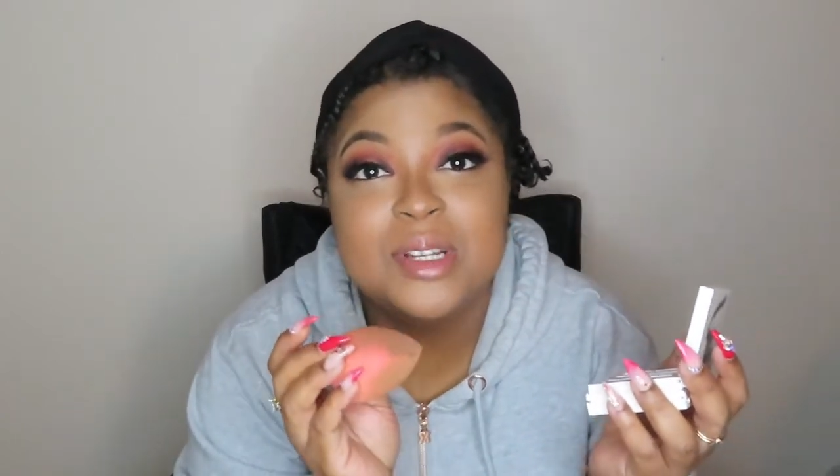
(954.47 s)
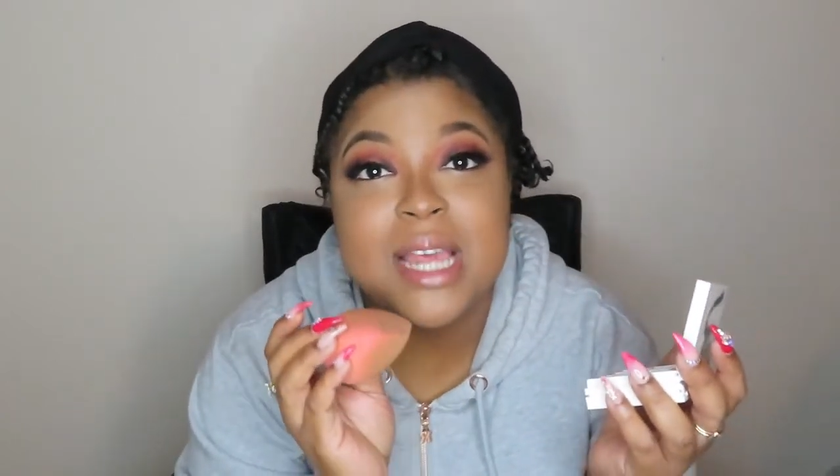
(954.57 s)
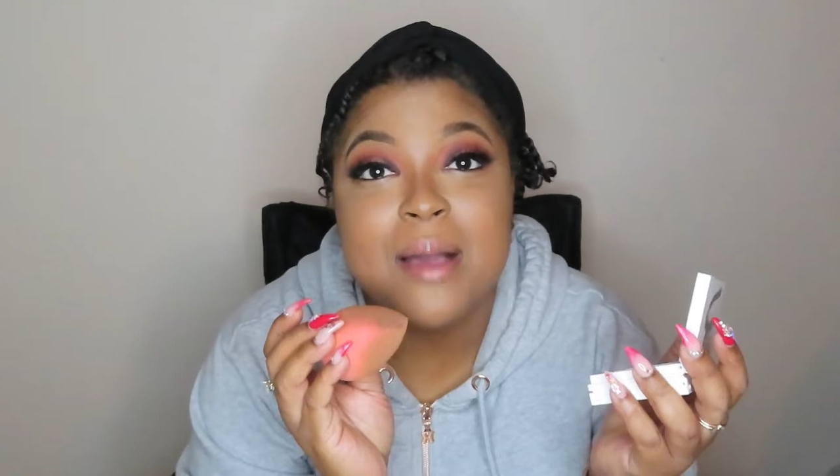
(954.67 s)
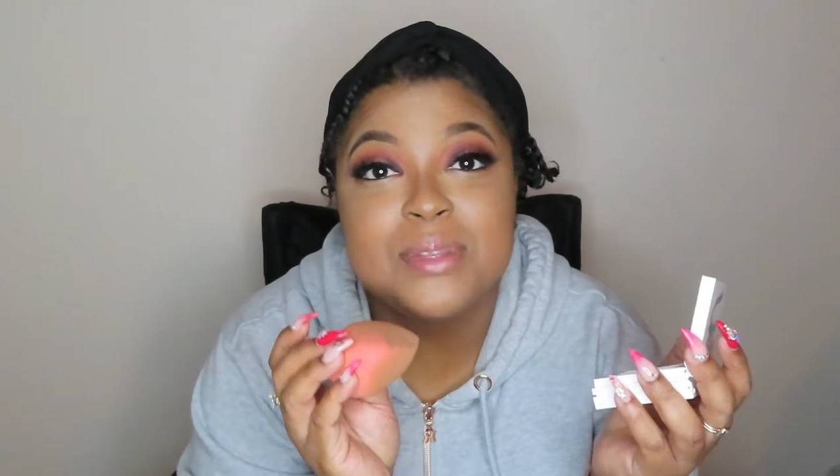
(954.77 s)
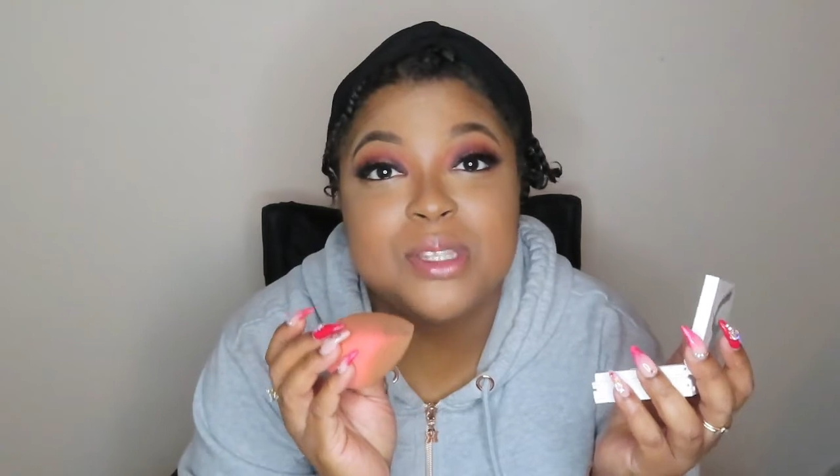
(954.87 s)

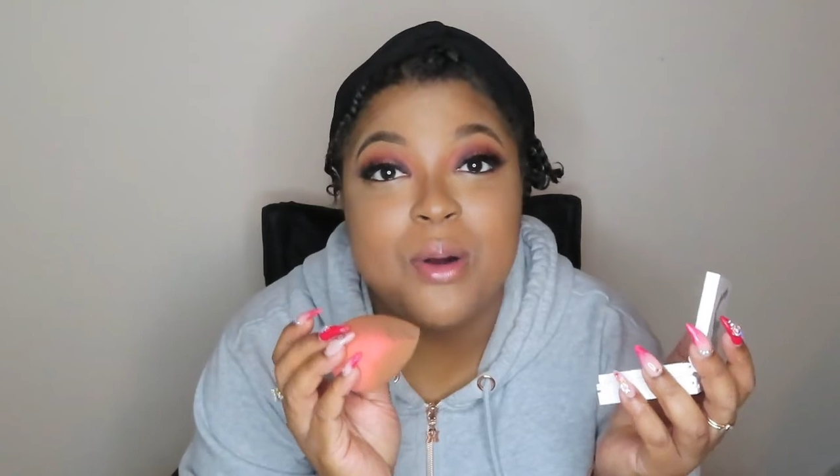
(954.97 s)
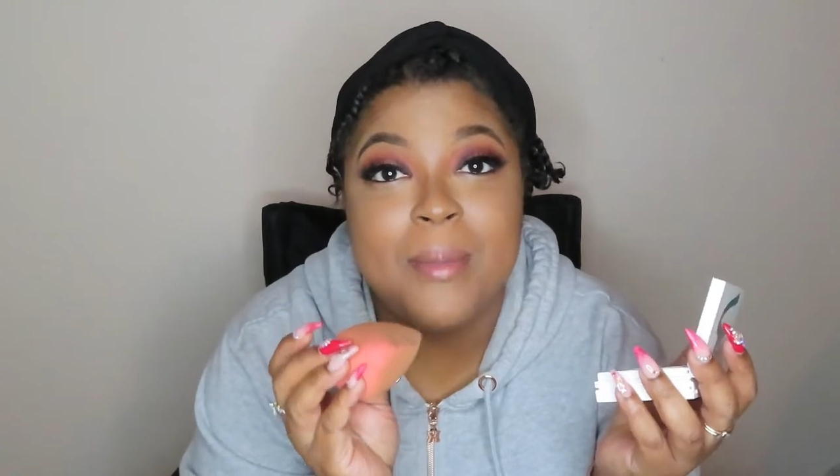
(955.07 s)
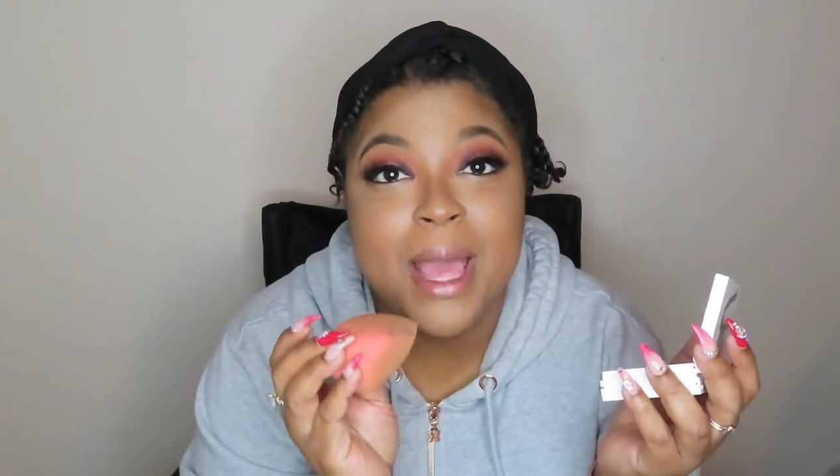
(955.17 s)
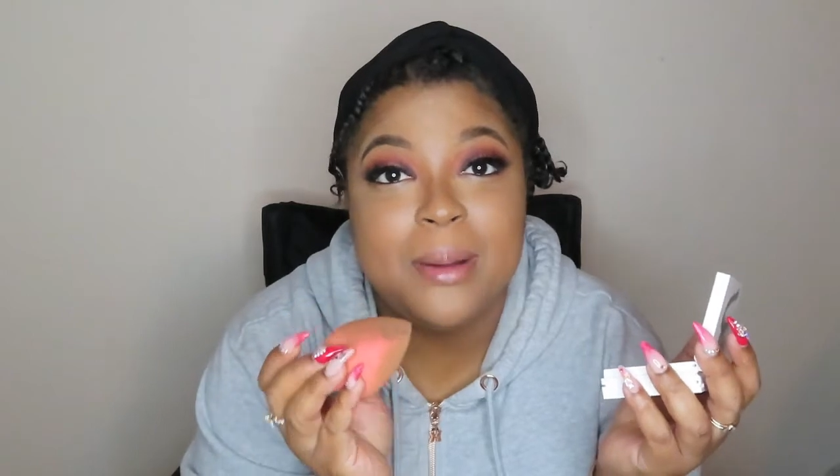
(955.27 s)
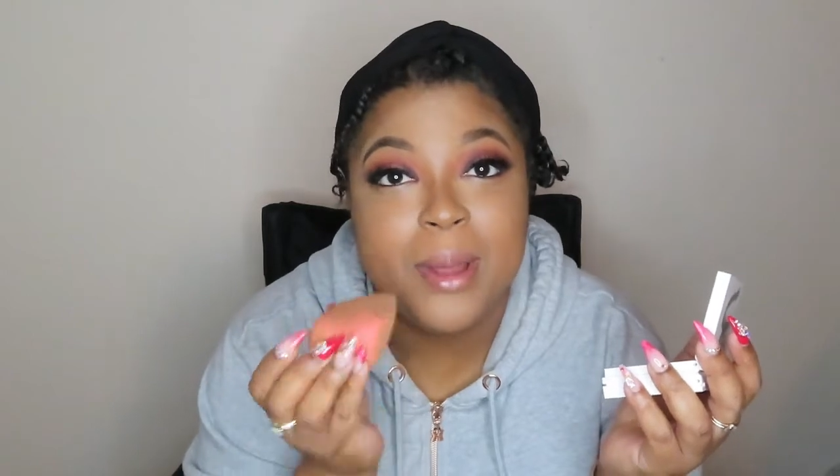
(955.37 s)
which I'm so
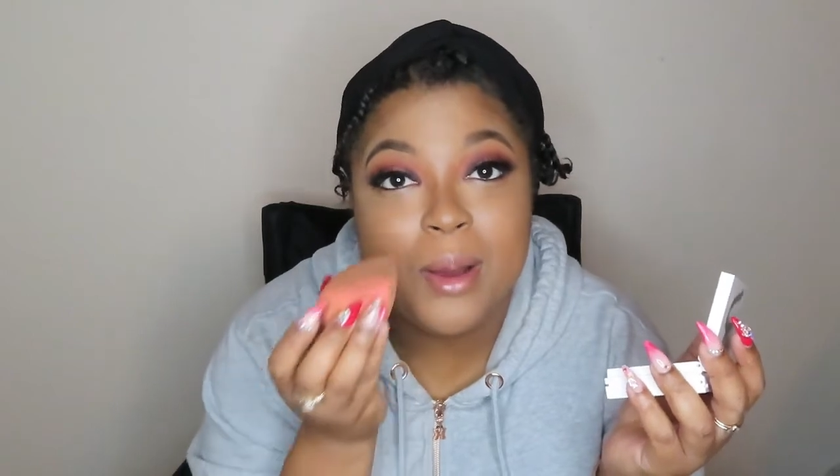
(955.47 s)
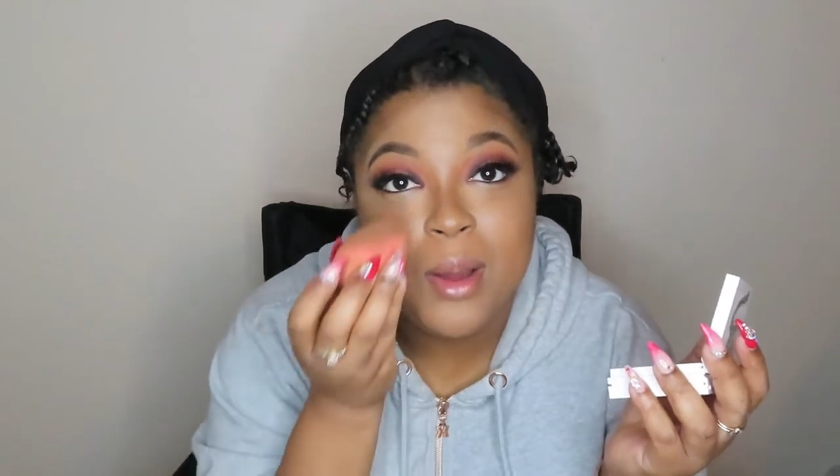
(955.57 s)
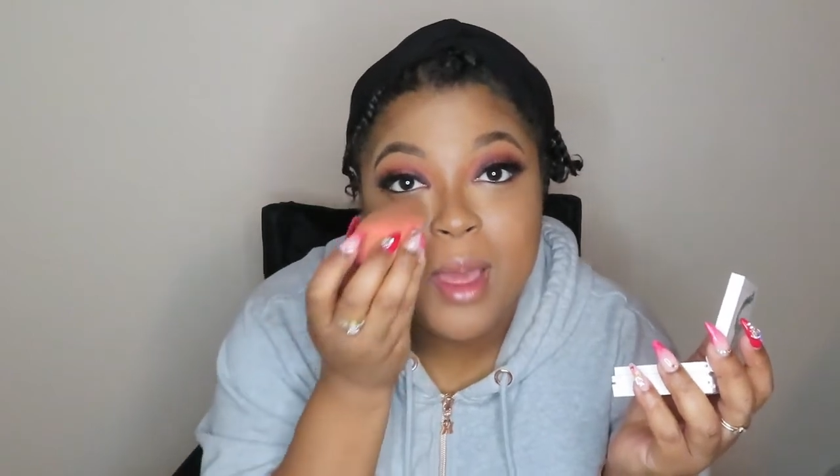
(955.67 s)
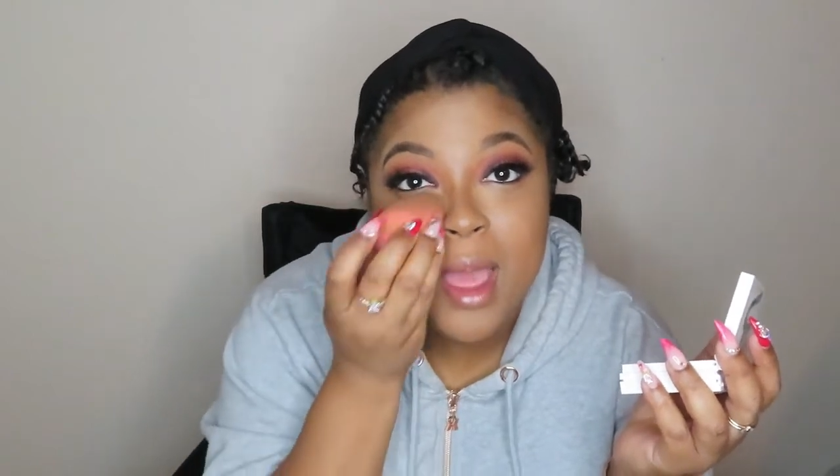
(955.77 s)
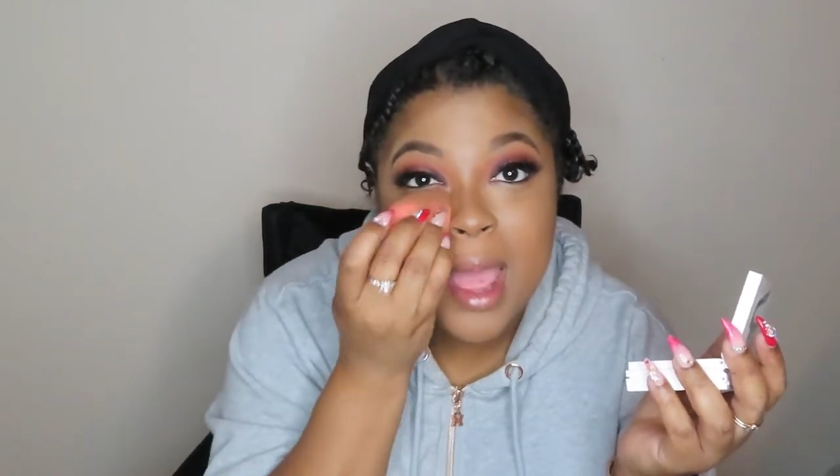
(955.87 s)
mad about,